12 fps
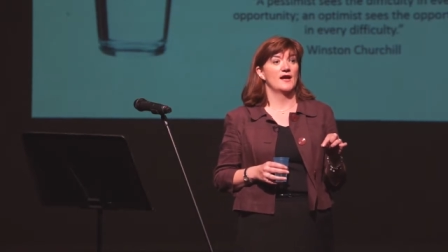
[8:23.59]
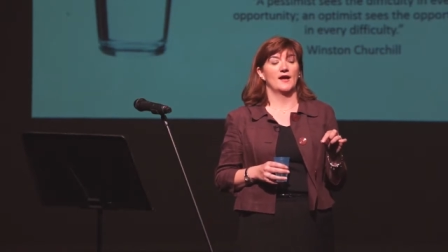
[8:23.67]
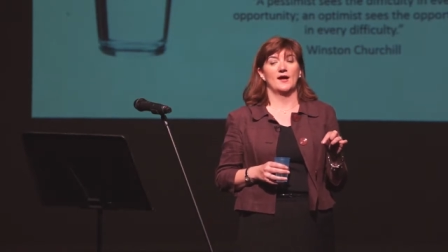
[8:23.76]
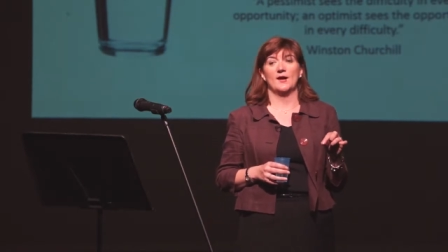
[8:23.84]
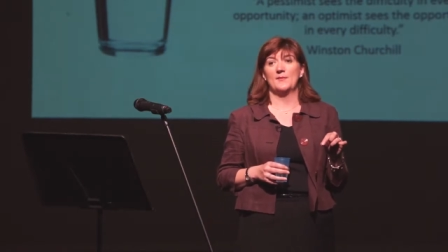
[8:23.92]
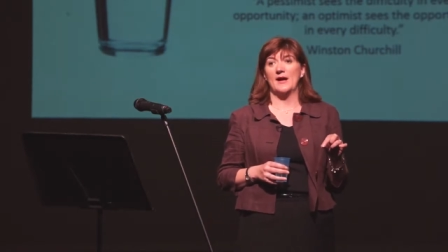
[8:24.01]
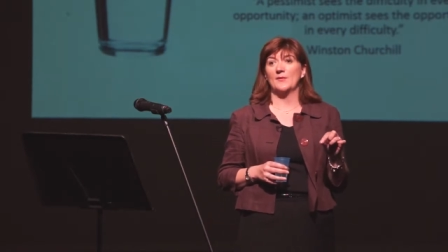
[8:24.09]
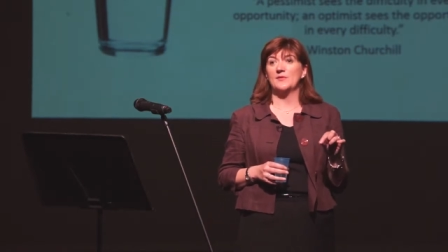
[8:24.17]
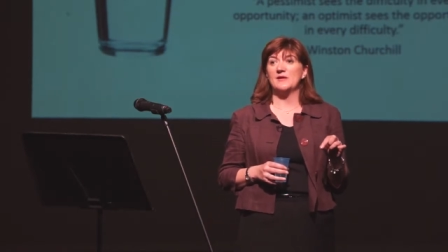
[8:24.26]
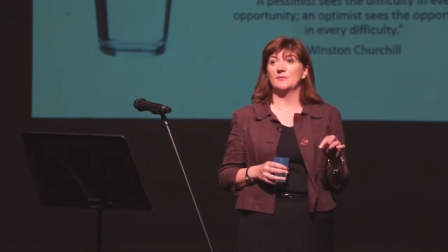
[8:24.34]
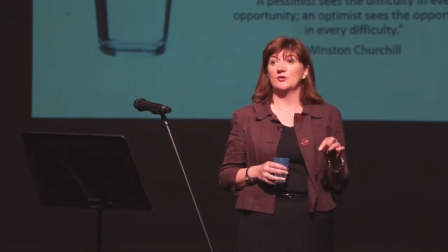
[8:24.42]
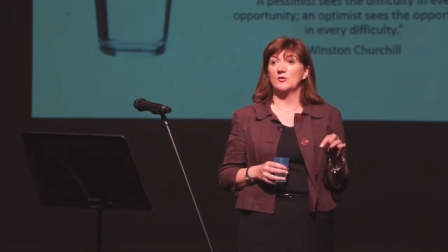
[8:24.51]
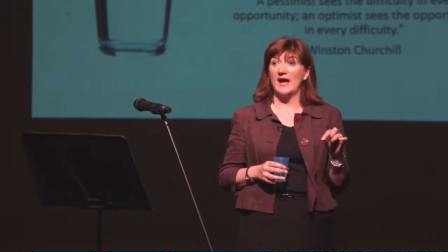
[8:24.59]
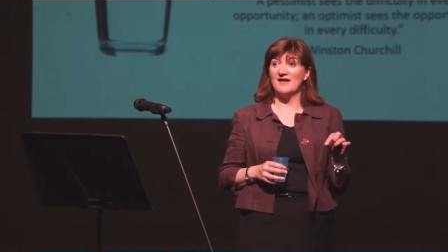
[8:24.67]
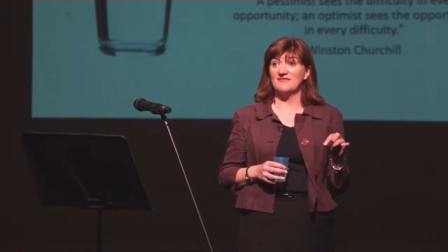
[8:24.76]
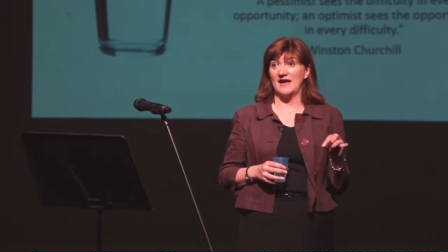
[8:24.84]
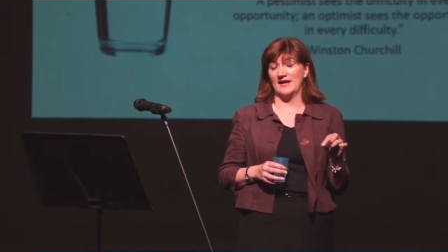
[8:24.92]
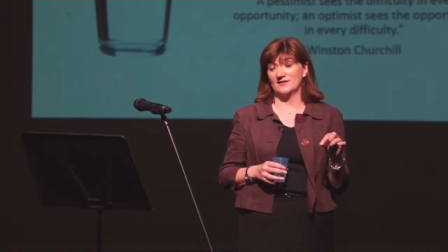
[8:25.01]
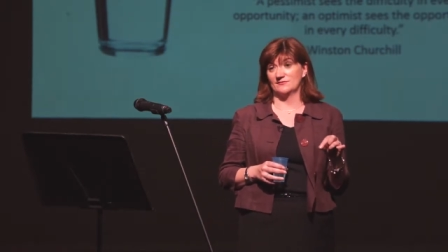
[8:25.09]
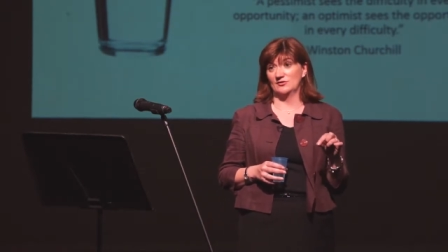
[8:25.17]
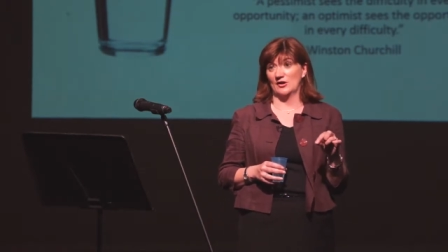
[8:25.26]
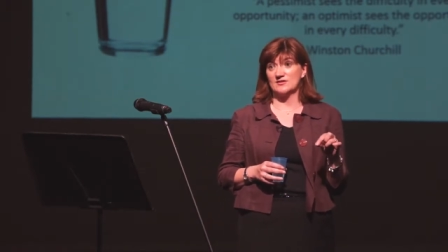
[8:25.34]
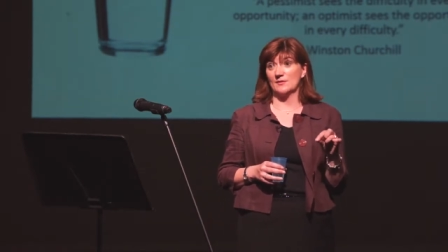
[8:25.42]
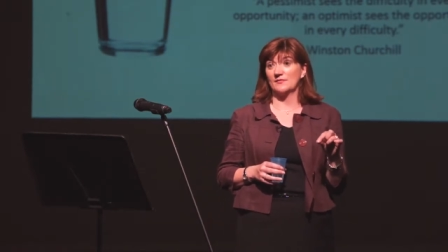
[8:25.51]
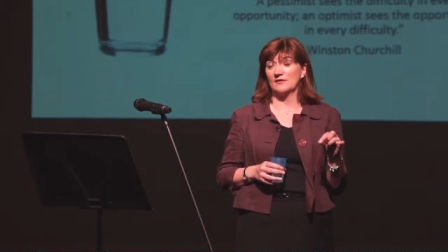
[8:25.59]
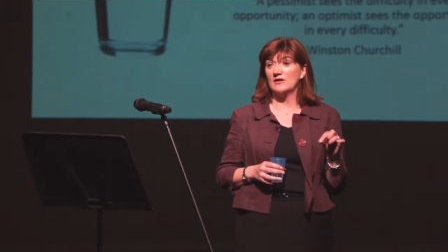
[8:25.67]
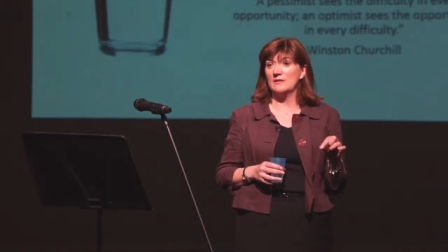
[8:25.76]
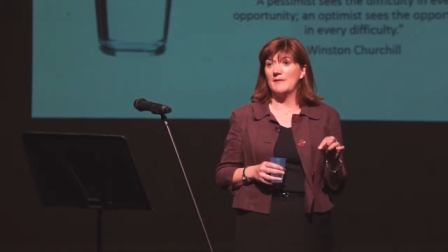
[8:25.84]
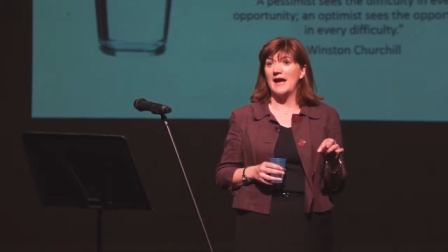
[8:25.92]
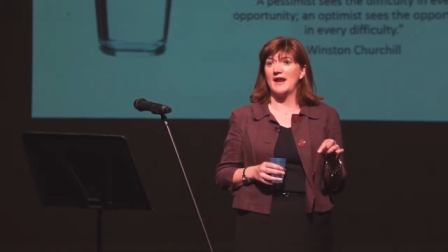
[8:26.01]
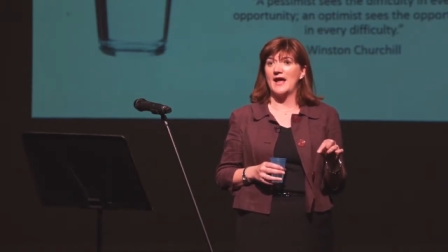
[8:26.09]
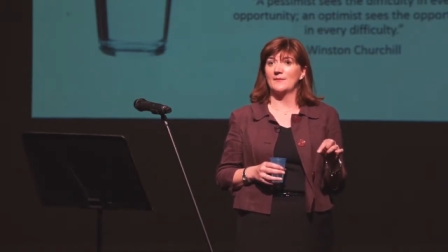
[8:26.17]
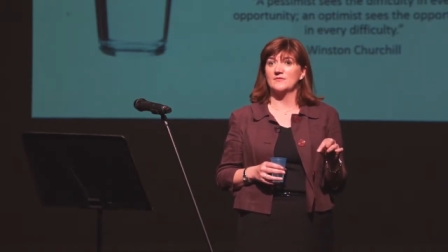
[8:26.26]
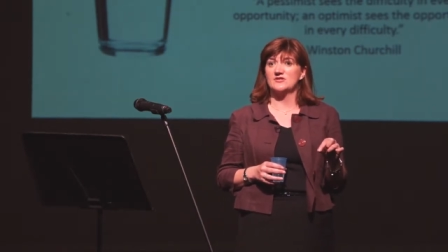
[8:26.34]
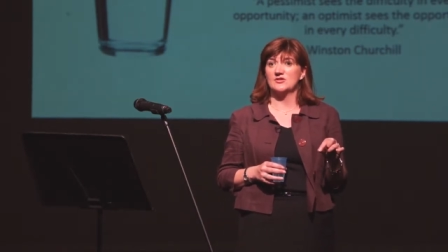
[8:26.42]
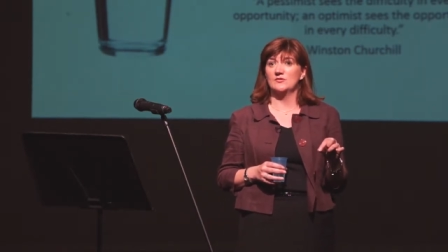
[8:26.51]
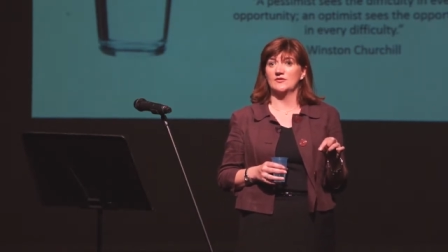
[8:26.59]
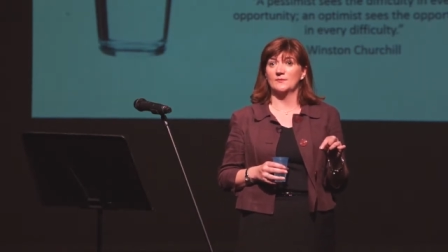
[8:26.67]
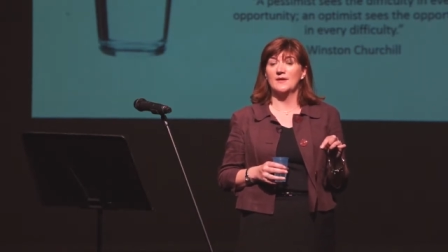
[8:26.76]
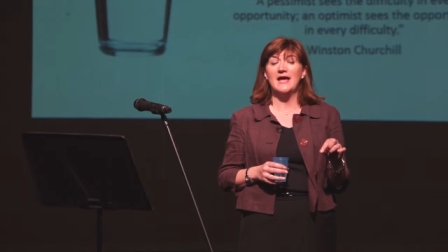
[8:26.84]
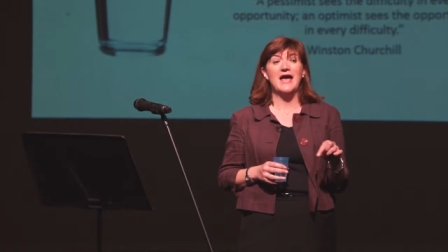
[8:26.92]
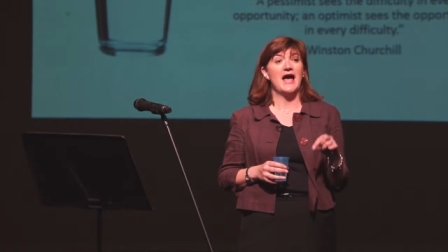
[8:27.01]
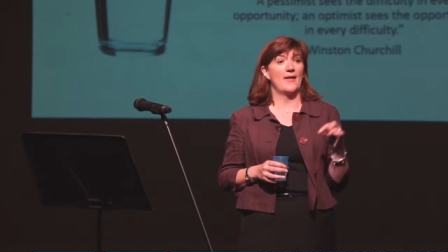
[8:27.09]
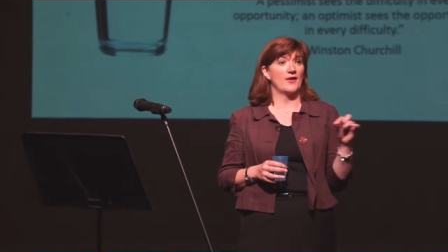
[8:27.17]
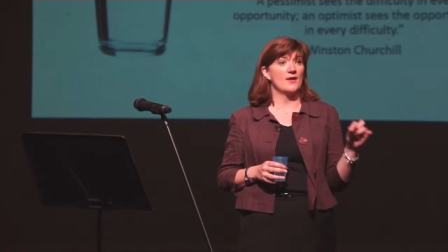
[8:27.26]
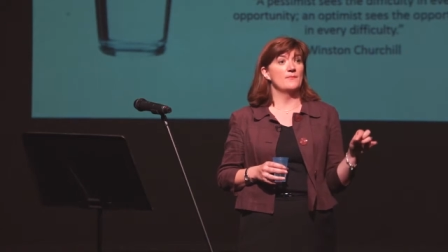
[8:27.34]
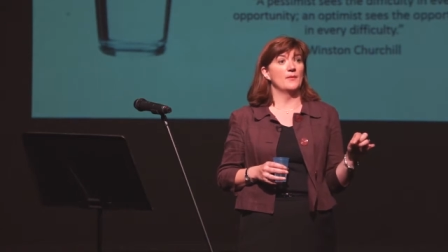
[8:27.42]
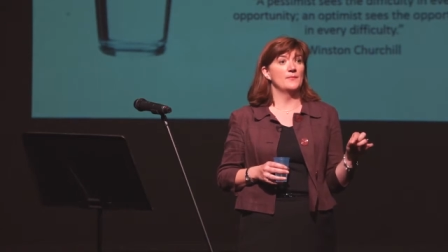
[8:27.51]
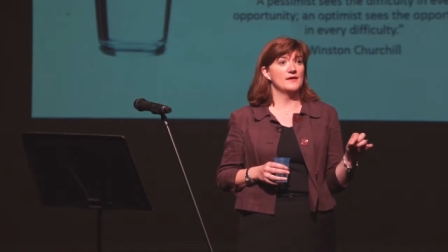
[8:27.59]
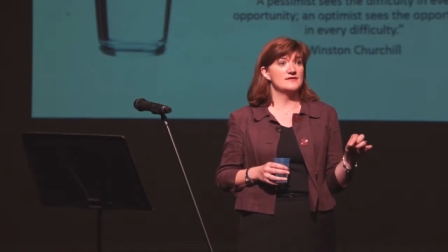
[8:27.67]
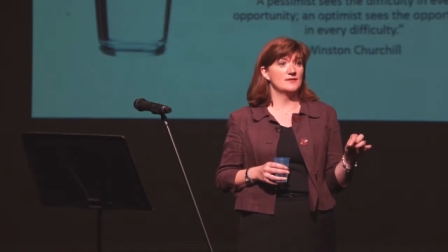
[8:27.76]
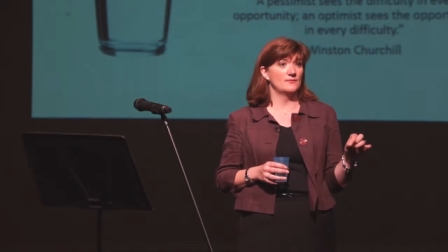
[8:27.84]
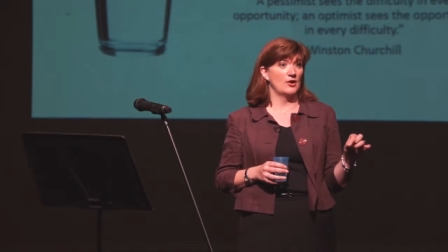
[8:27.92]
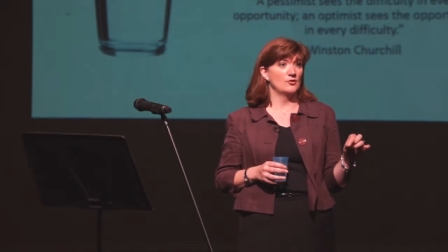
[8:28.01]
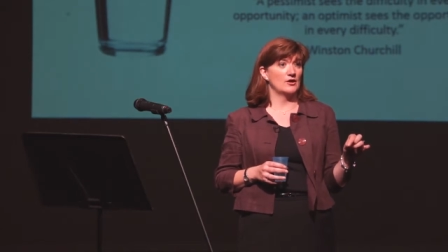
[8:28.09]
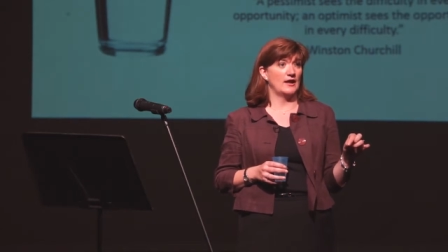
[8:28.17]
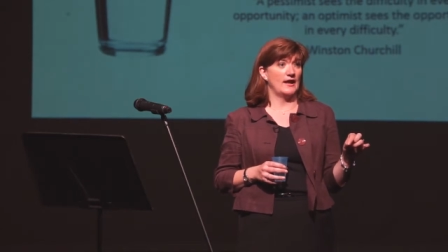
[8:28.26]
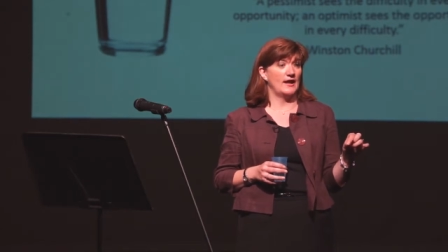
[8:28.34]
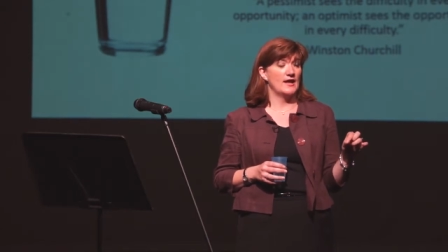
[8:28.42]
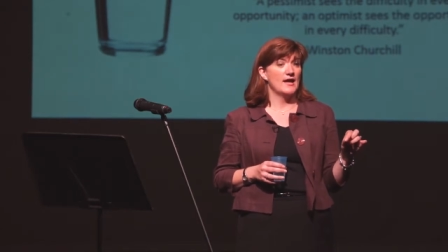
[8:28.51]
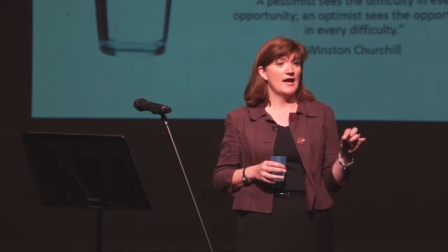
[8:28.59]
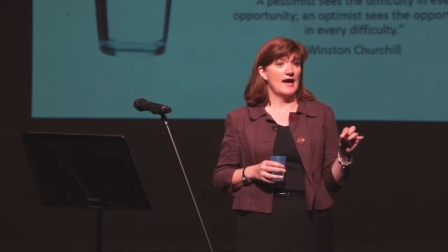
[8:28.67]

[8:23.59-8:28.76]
about people who have had something really bad happen to them, and then I bump into them locally,